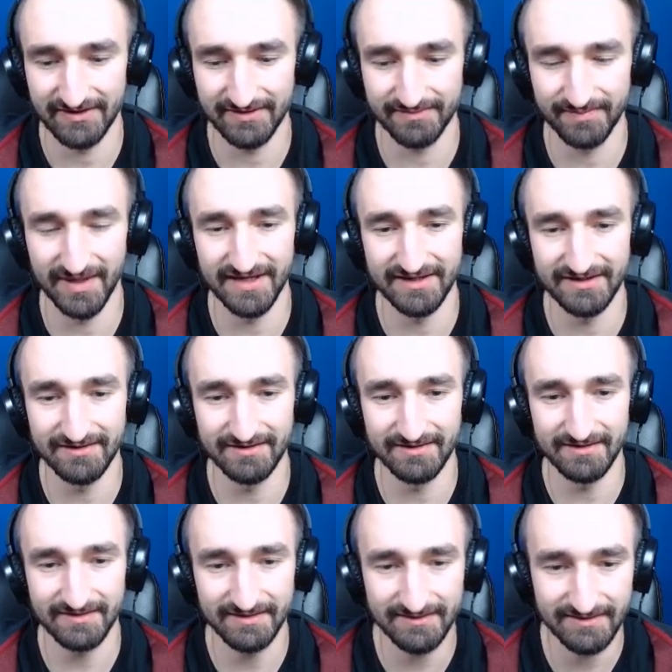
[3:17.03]
spider.
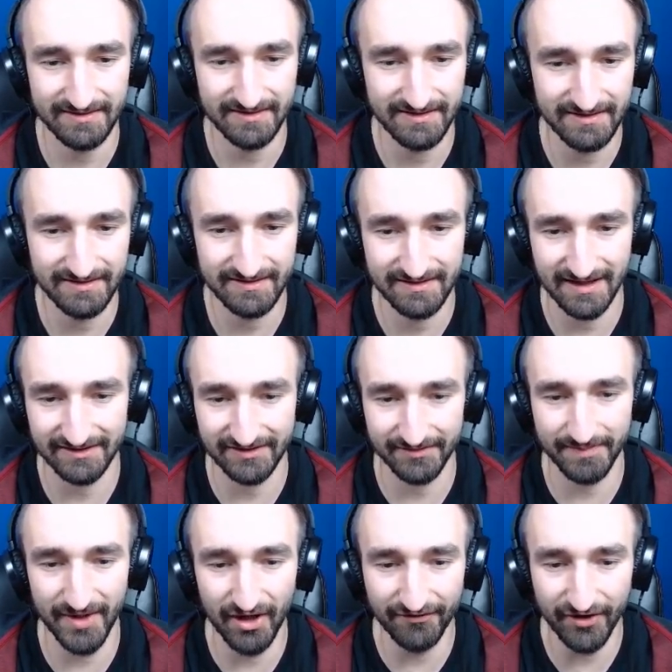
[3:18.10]
Got the
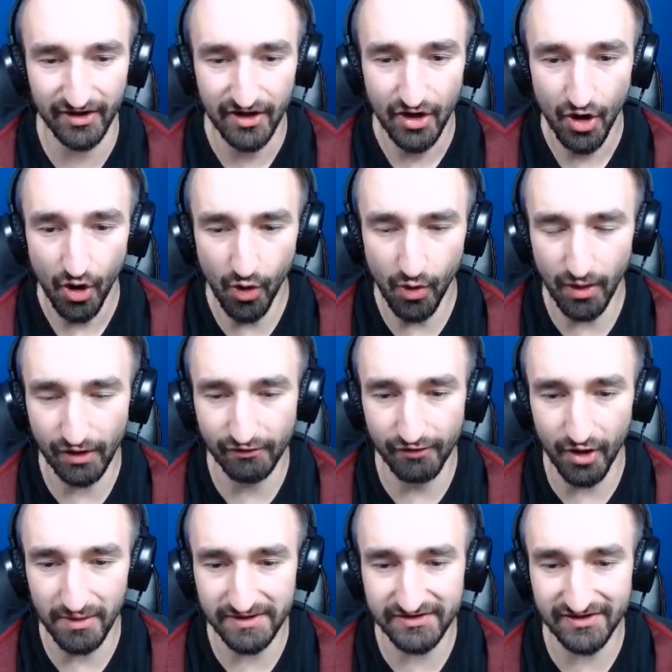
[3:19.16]
spider out there. Oh,
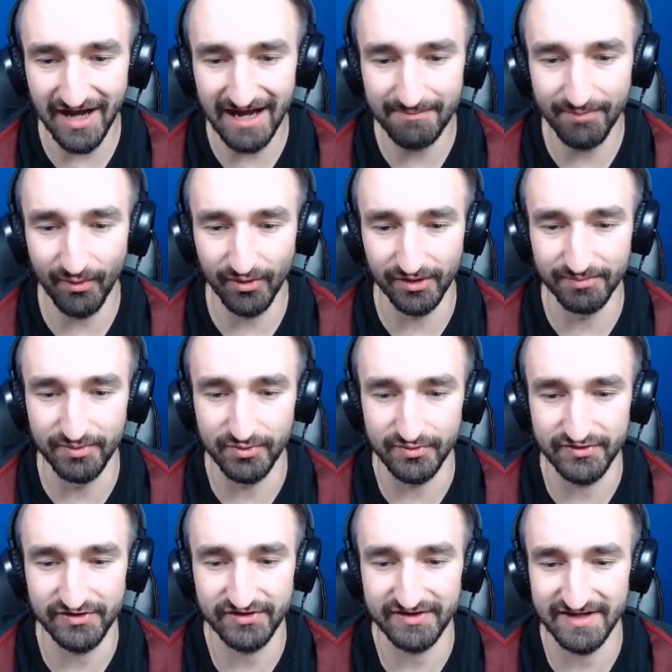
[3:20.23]
heroic cyborg
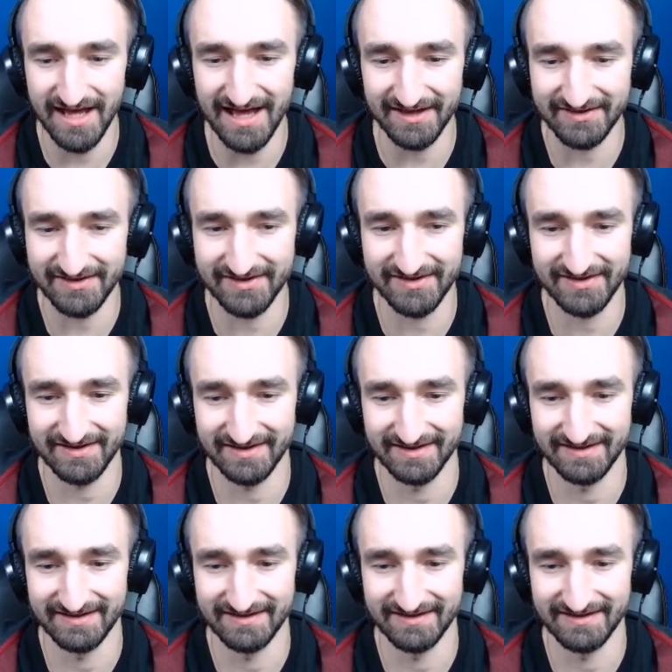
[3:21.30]
boots. Yes.